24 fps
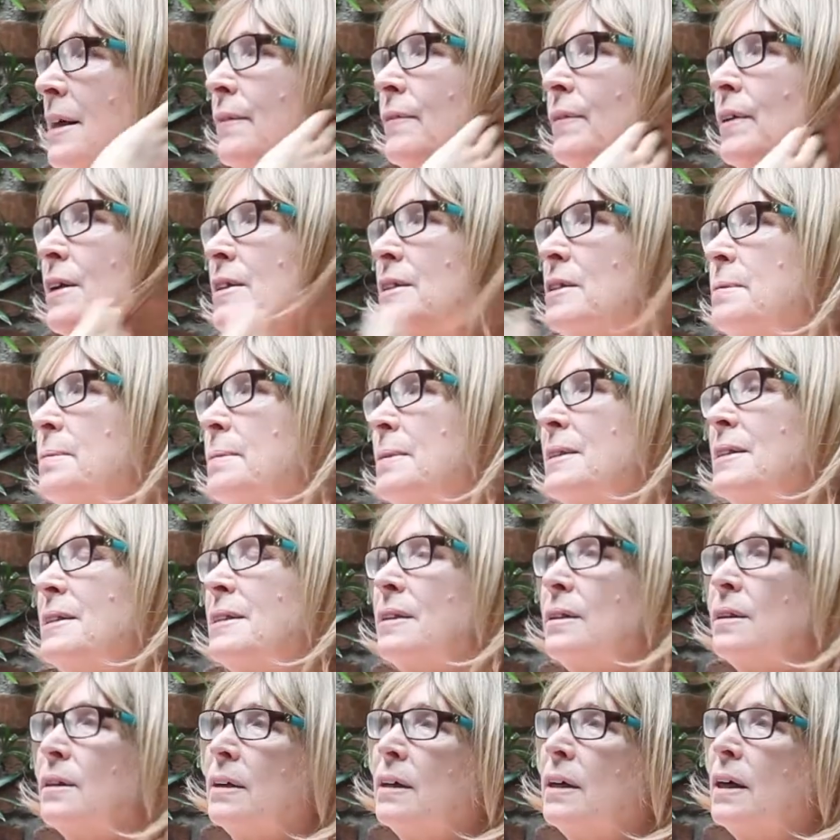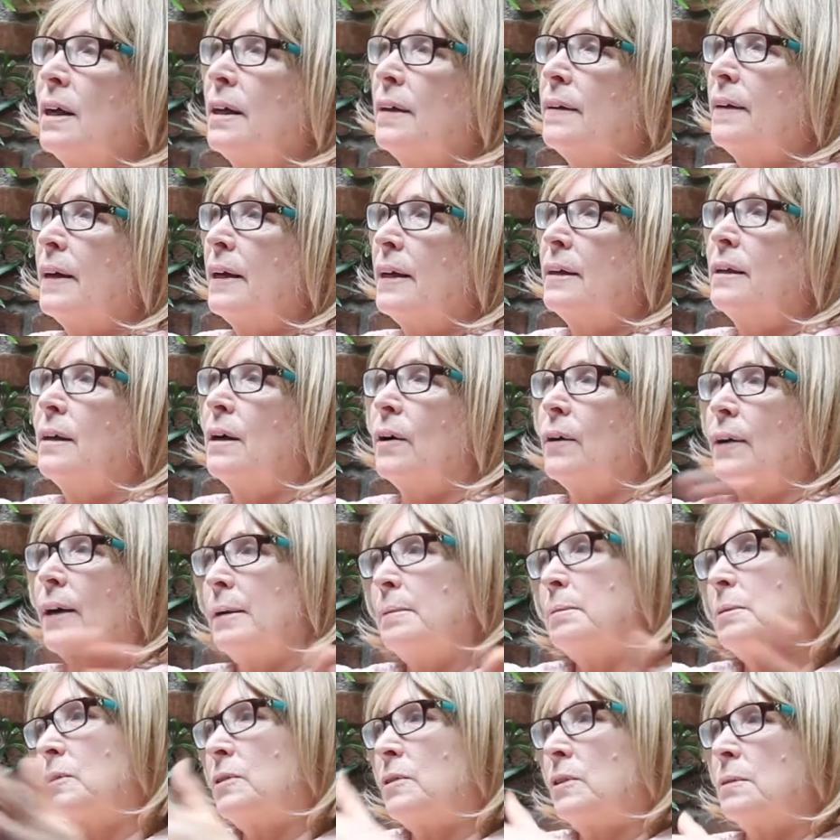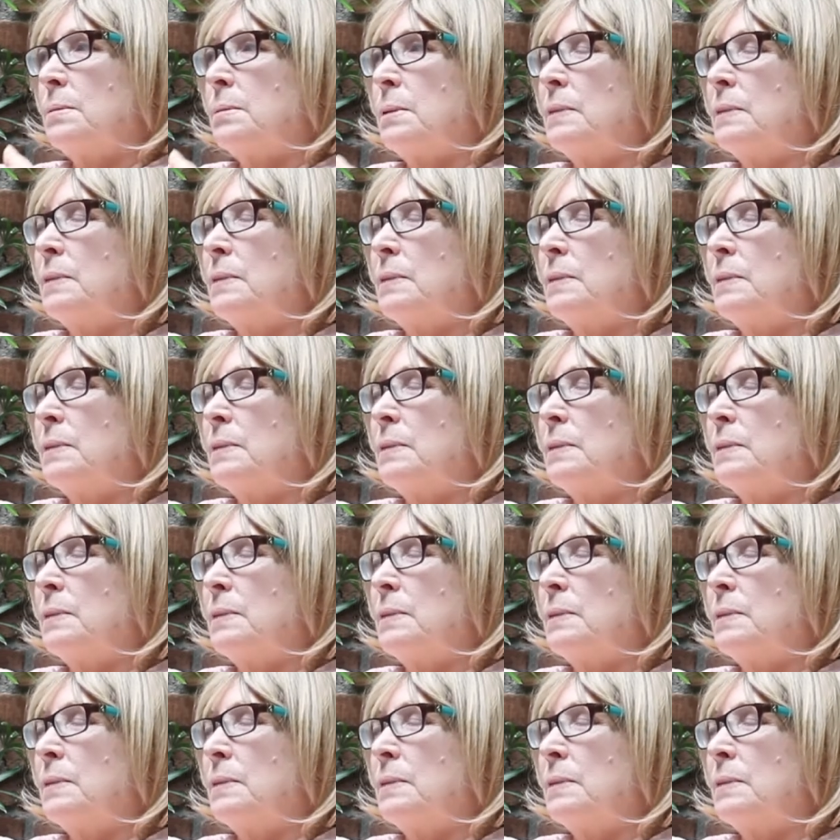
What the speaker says: have husbands and they are able to,